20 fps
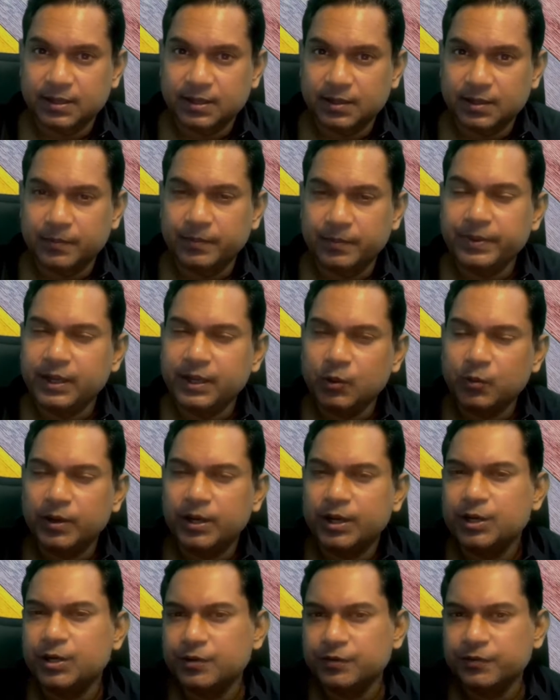being
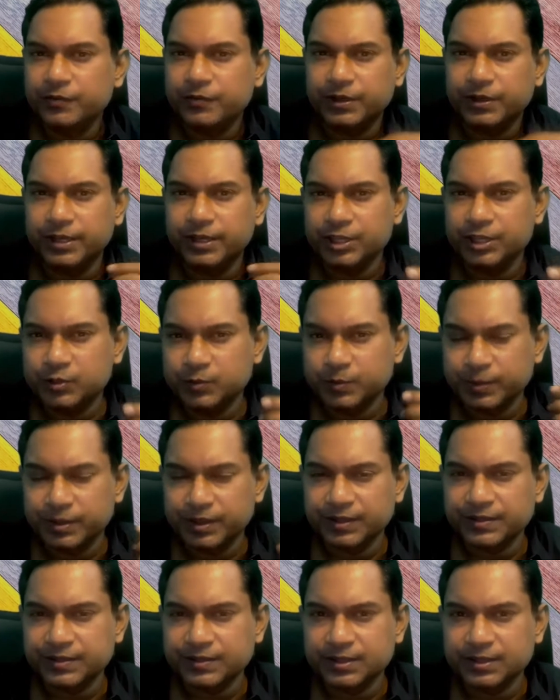one of each
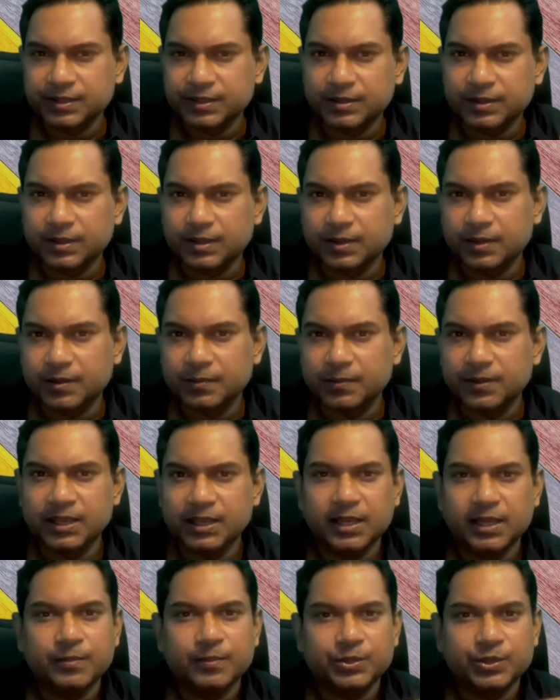person
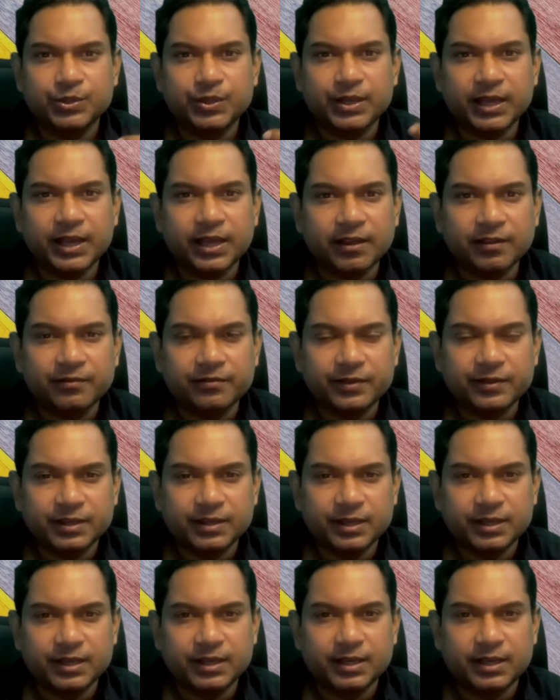being able to have
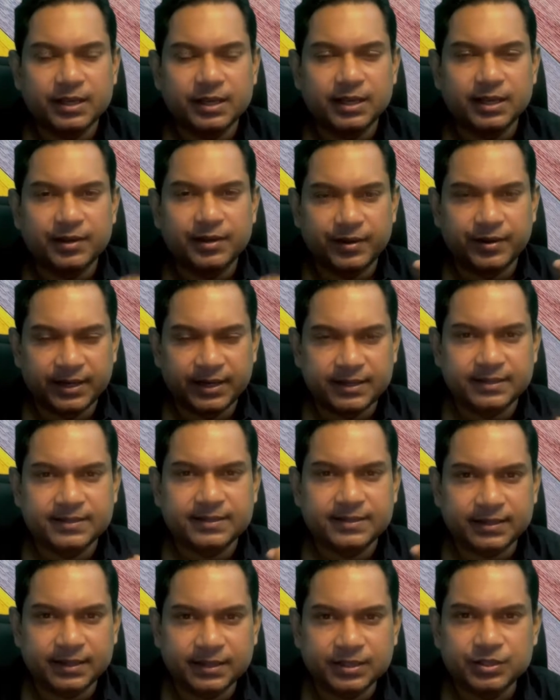a greater
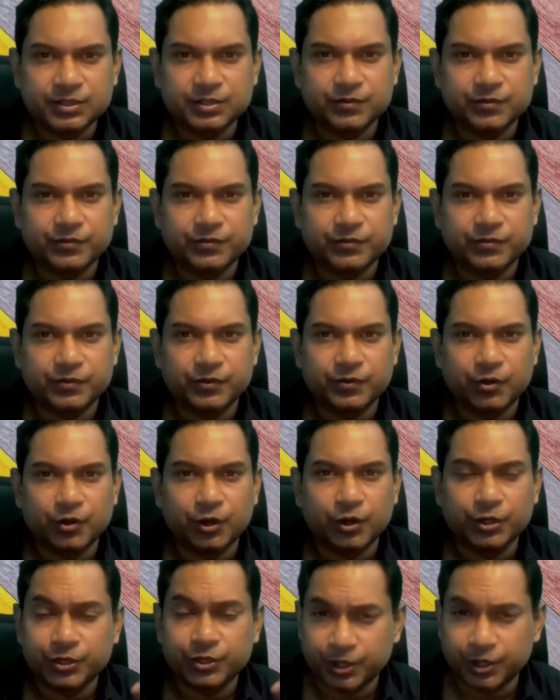sense of
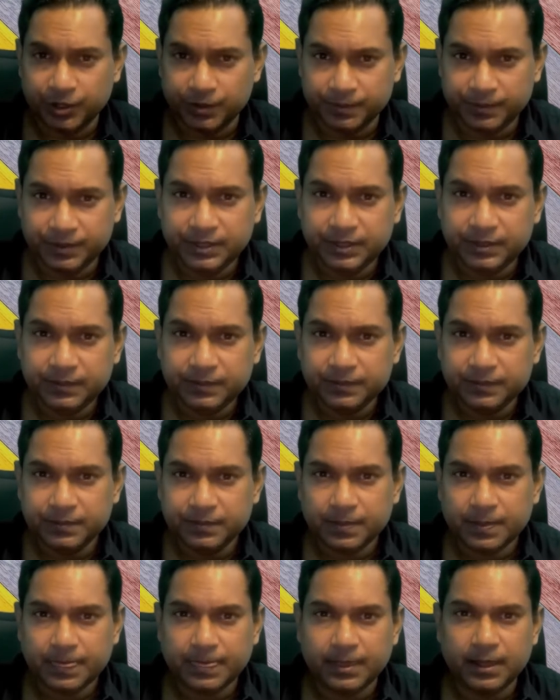autonomy,
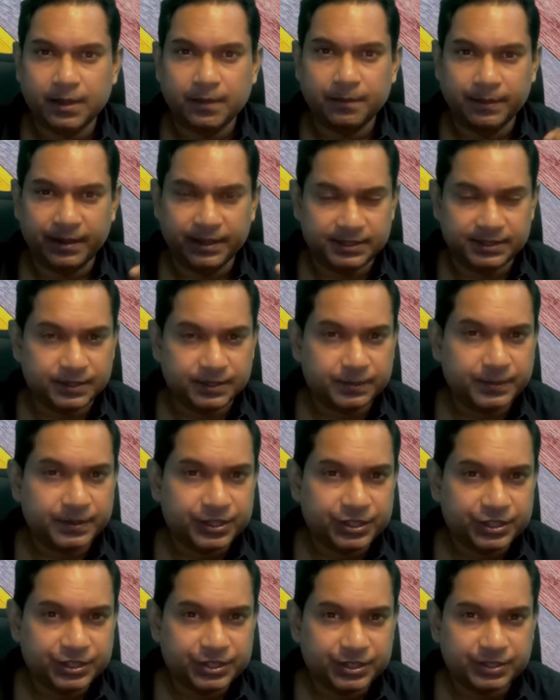
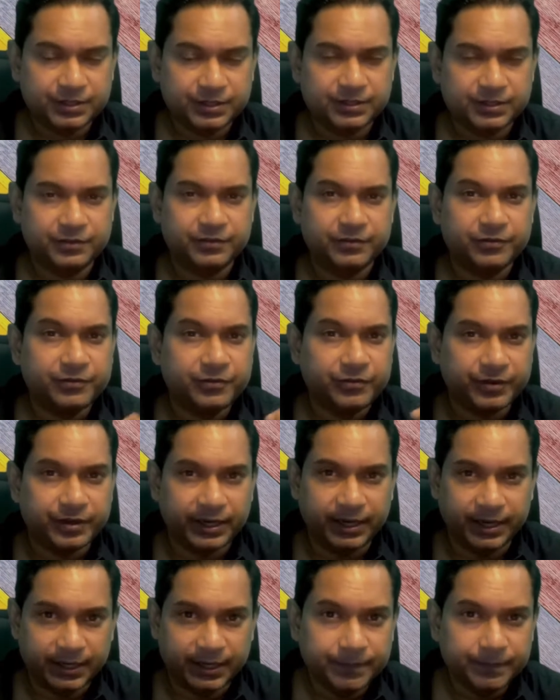emancipation,
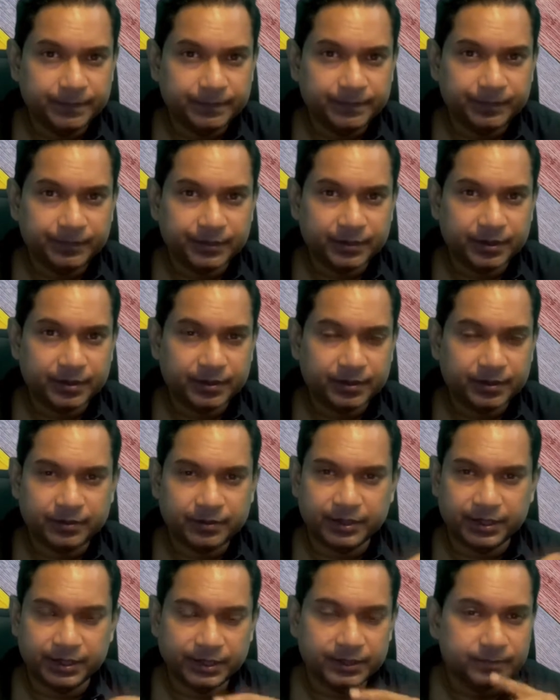freedom,
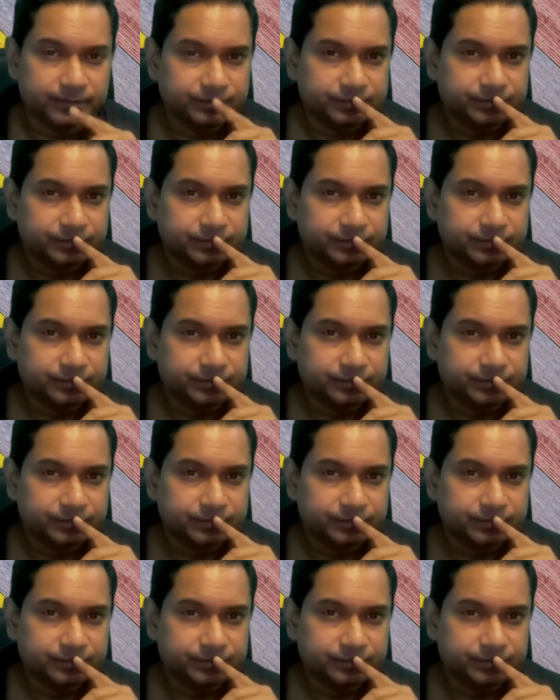right?